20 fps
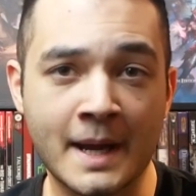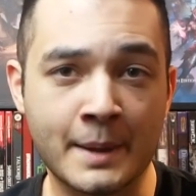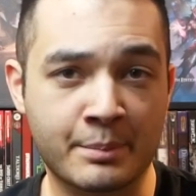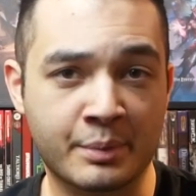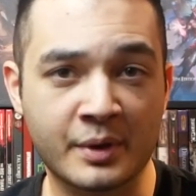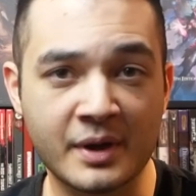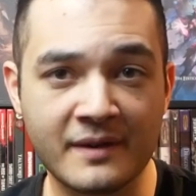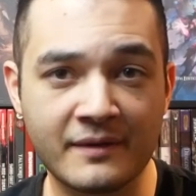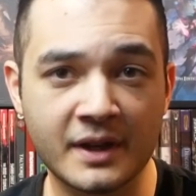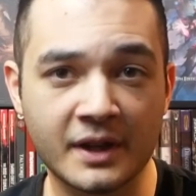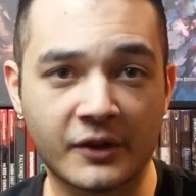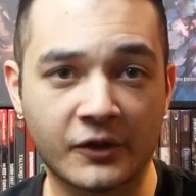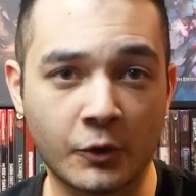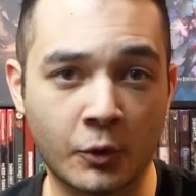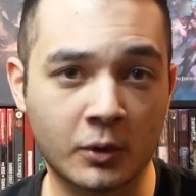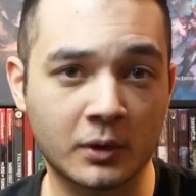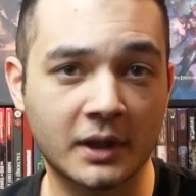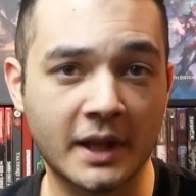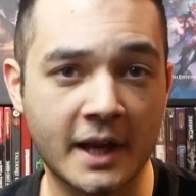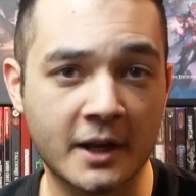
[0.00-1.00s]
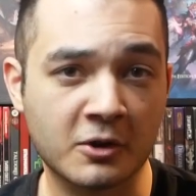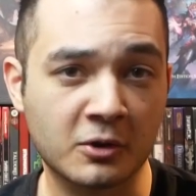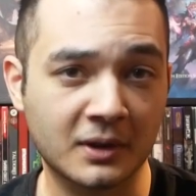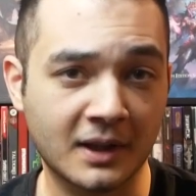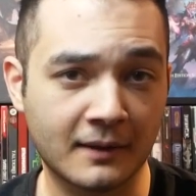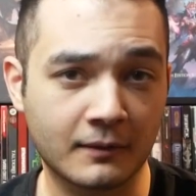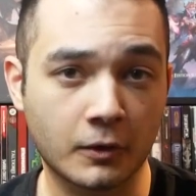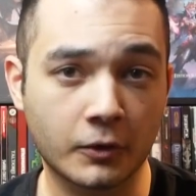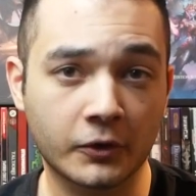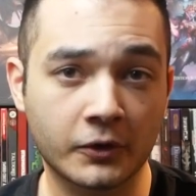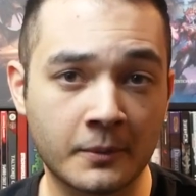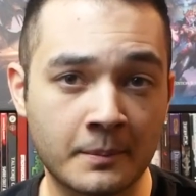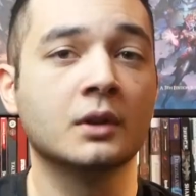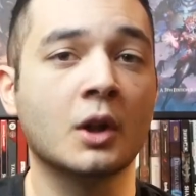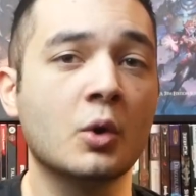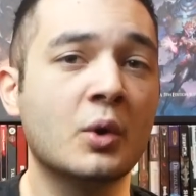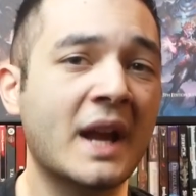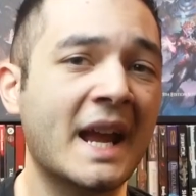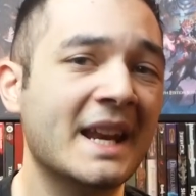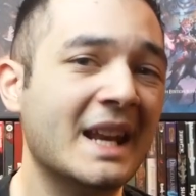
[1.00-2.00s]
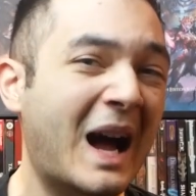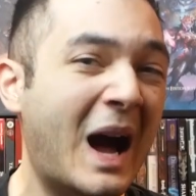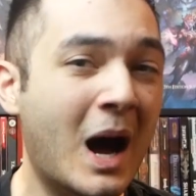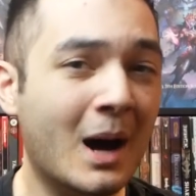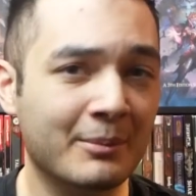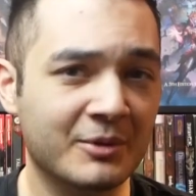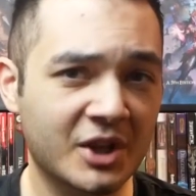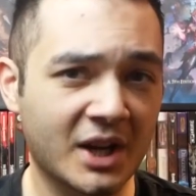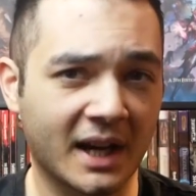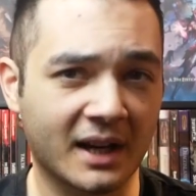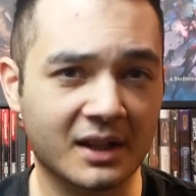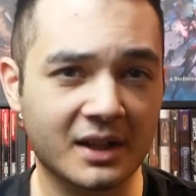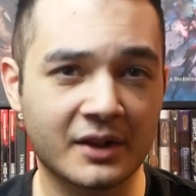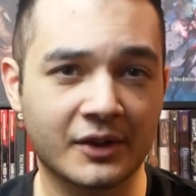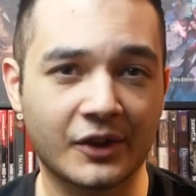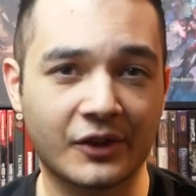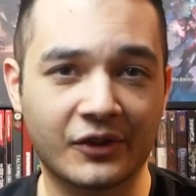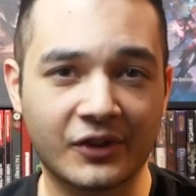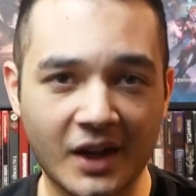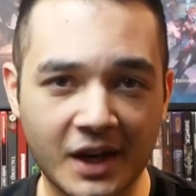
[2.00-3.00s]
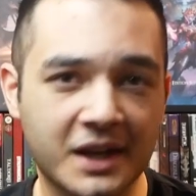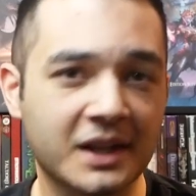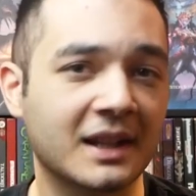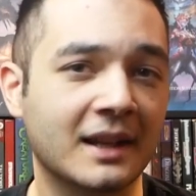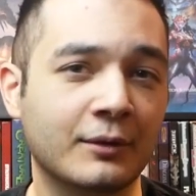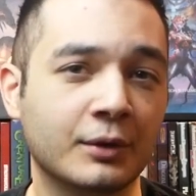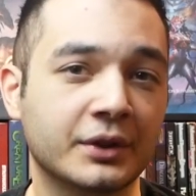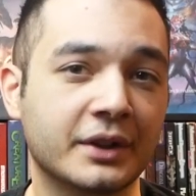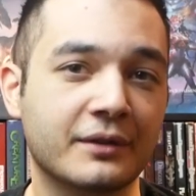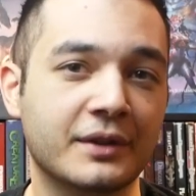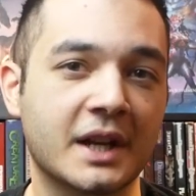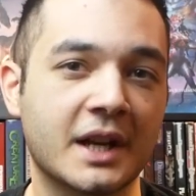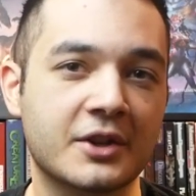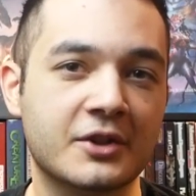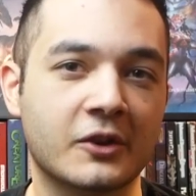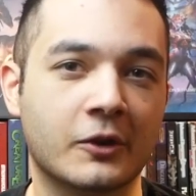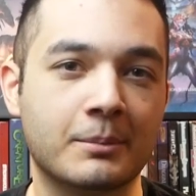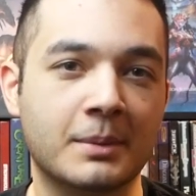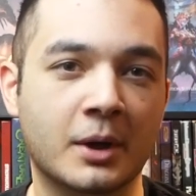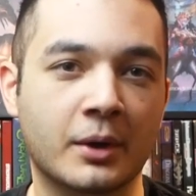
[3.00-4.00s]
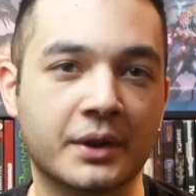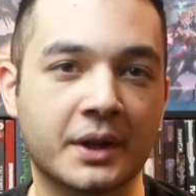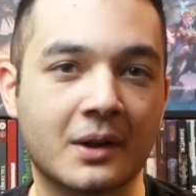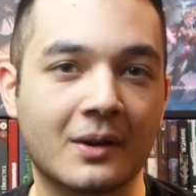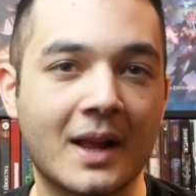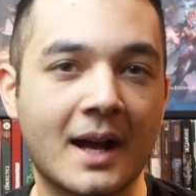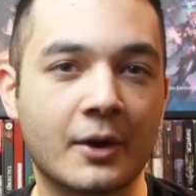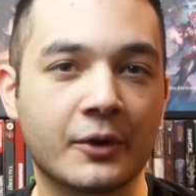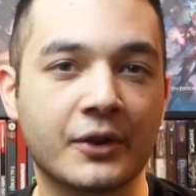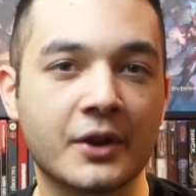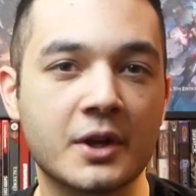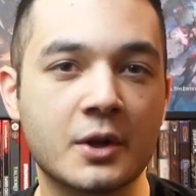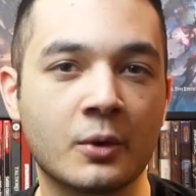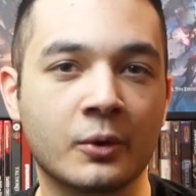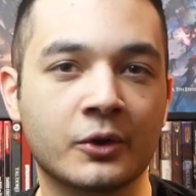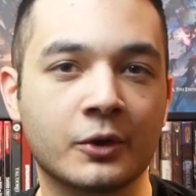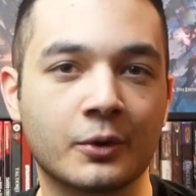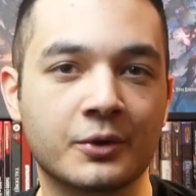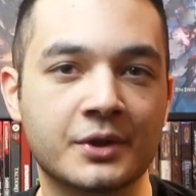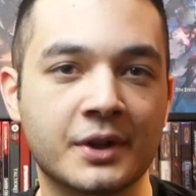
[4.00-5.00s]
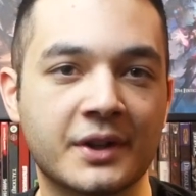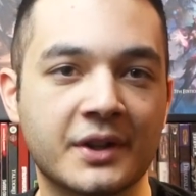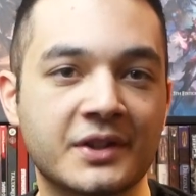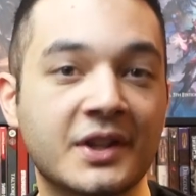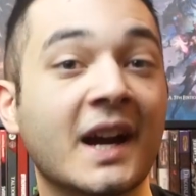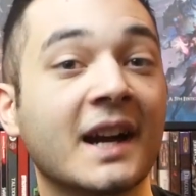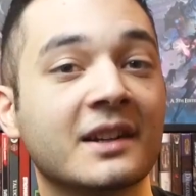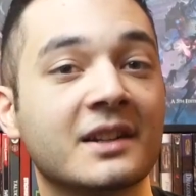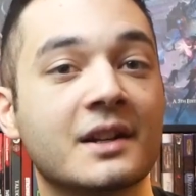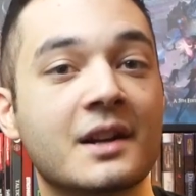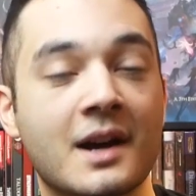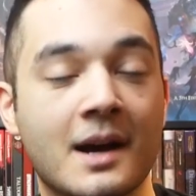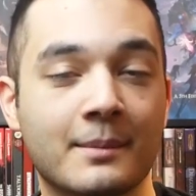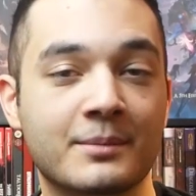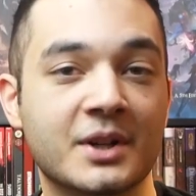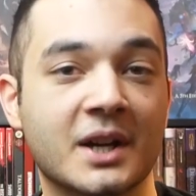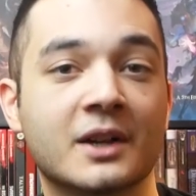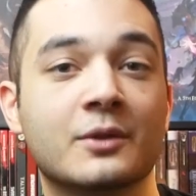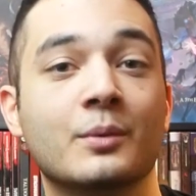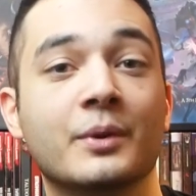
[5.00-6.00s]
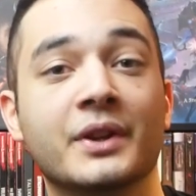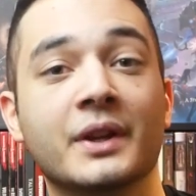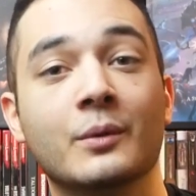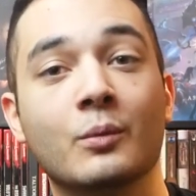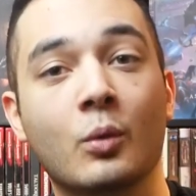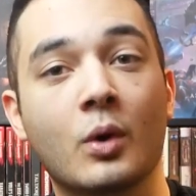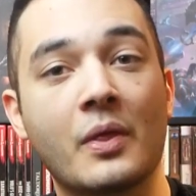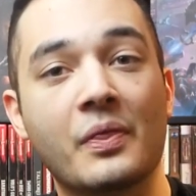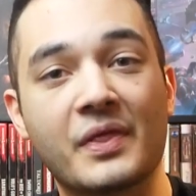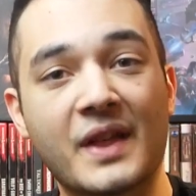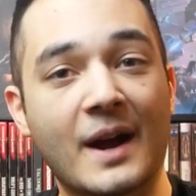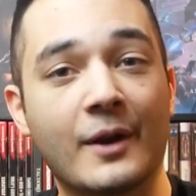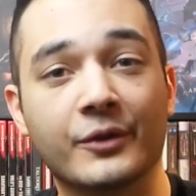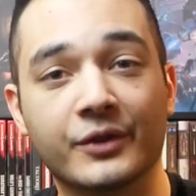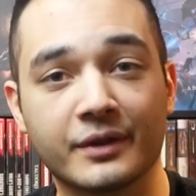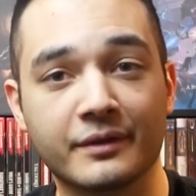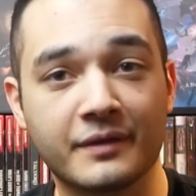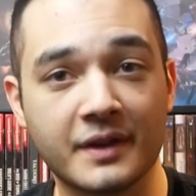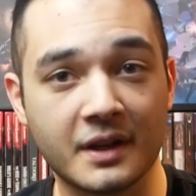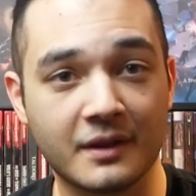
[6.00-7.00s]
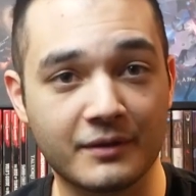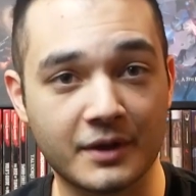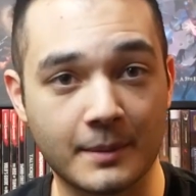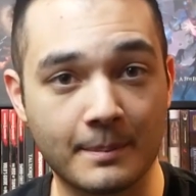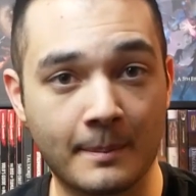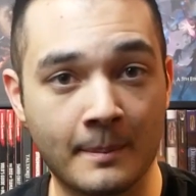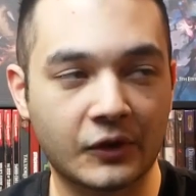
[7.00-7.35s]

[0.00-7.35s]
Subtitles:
at previous or later later levels. Locate Object is a second level divination spell that allows the user to detect an object within 1,000 feet of them.